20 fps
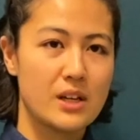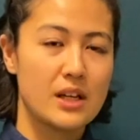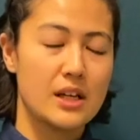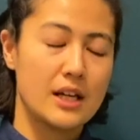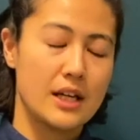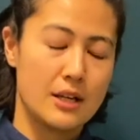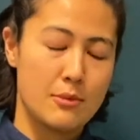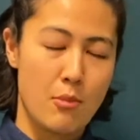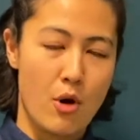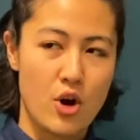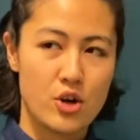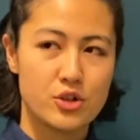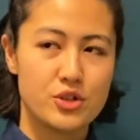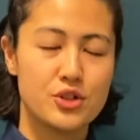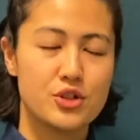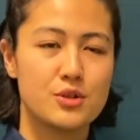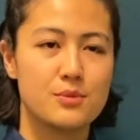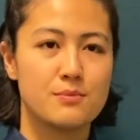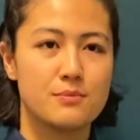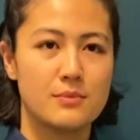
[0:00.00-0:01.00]
in
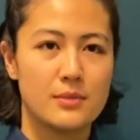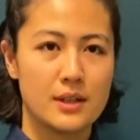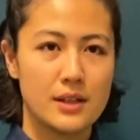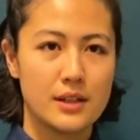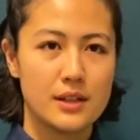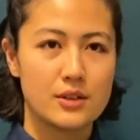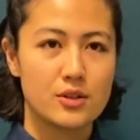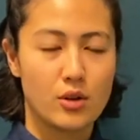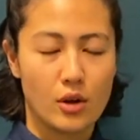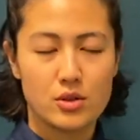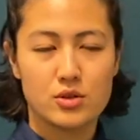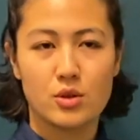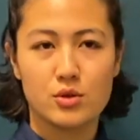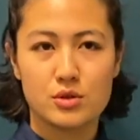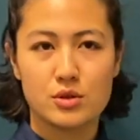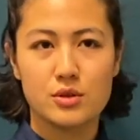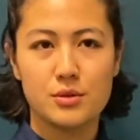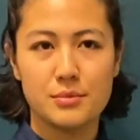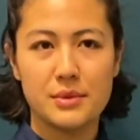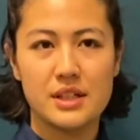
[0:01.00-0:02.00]
March,
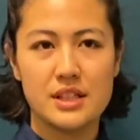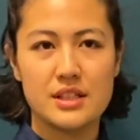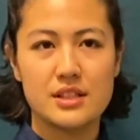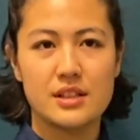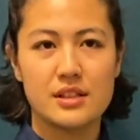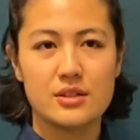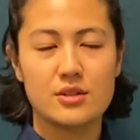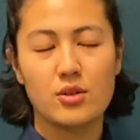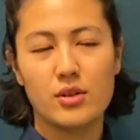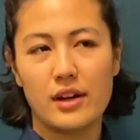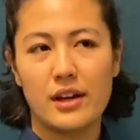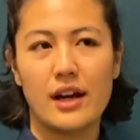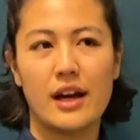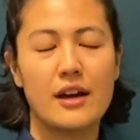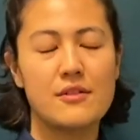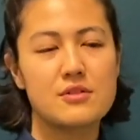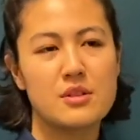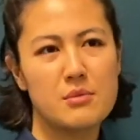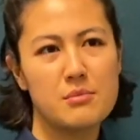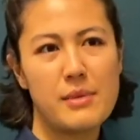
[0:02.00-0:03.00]
also to medicine. So like I
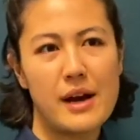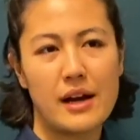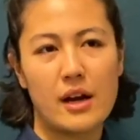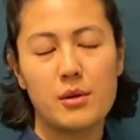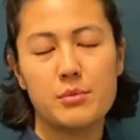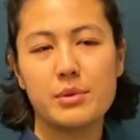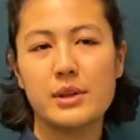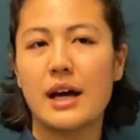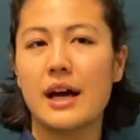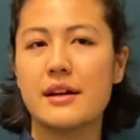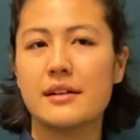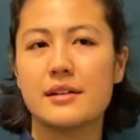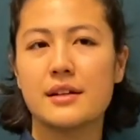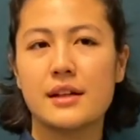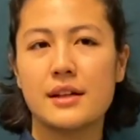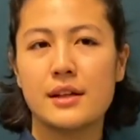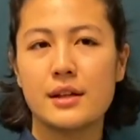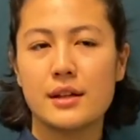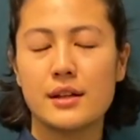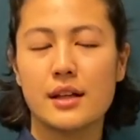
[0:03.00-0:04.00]
have some backup plan.
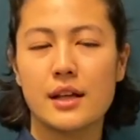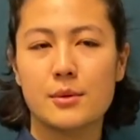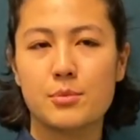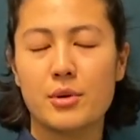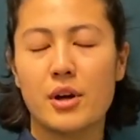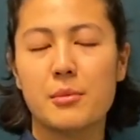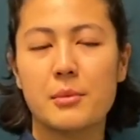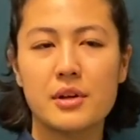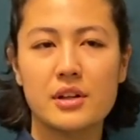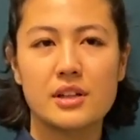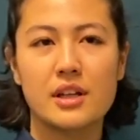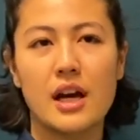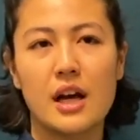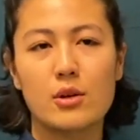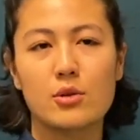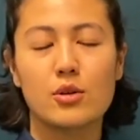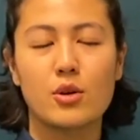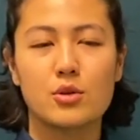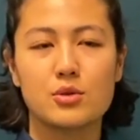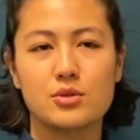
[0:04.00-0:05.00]
Like primarily I
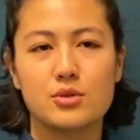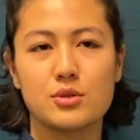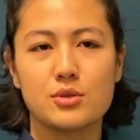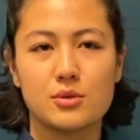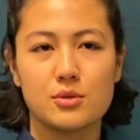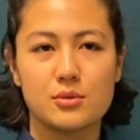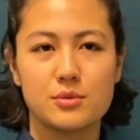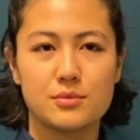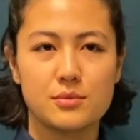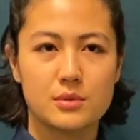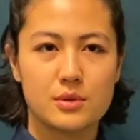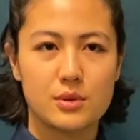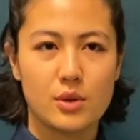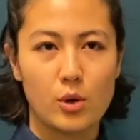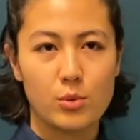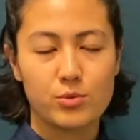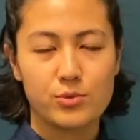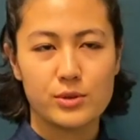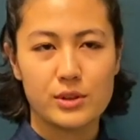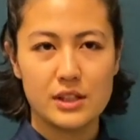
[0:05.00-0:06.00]
will go to
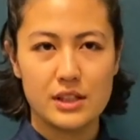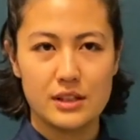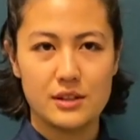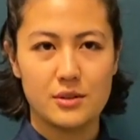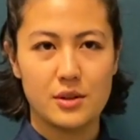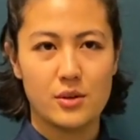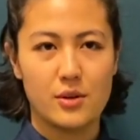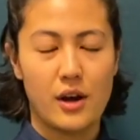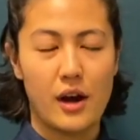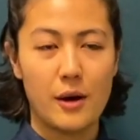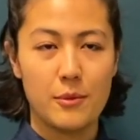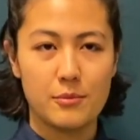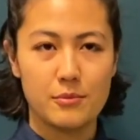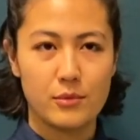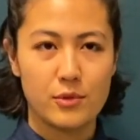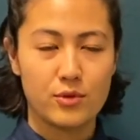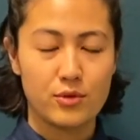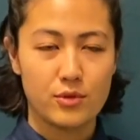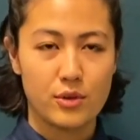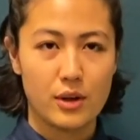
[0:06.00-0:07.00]
hopefully
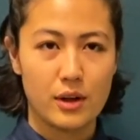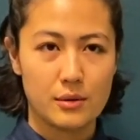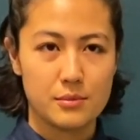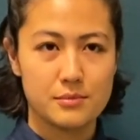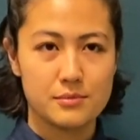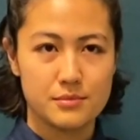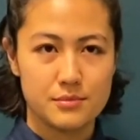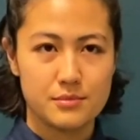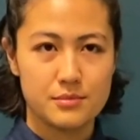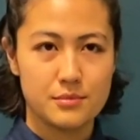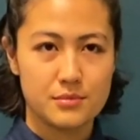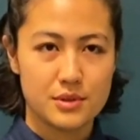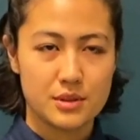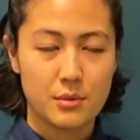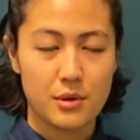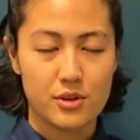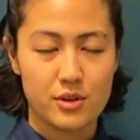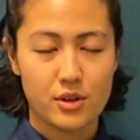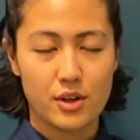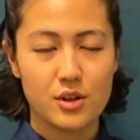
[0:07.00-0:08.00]

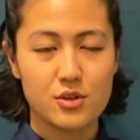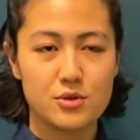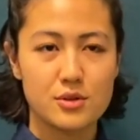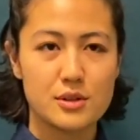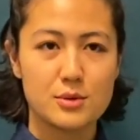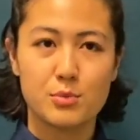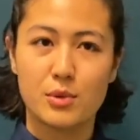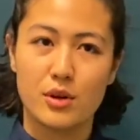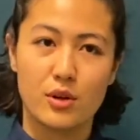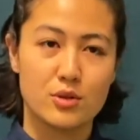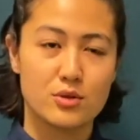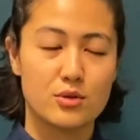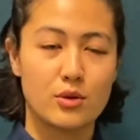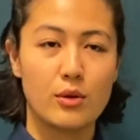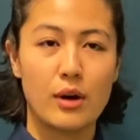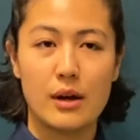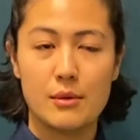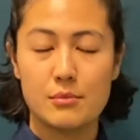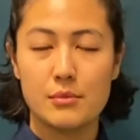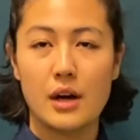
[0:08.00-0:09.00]
some other countries, but
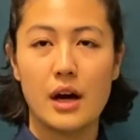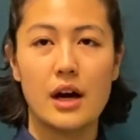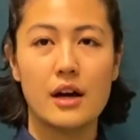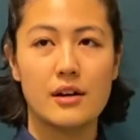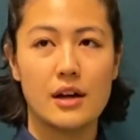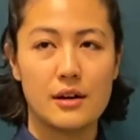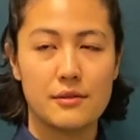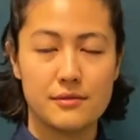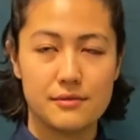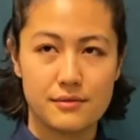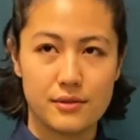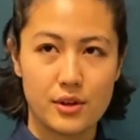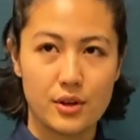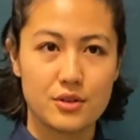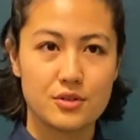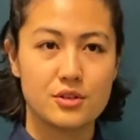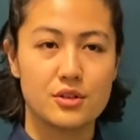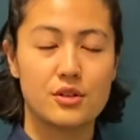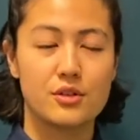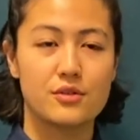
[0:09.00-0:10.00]
also I have
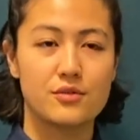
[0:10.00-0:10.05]
considered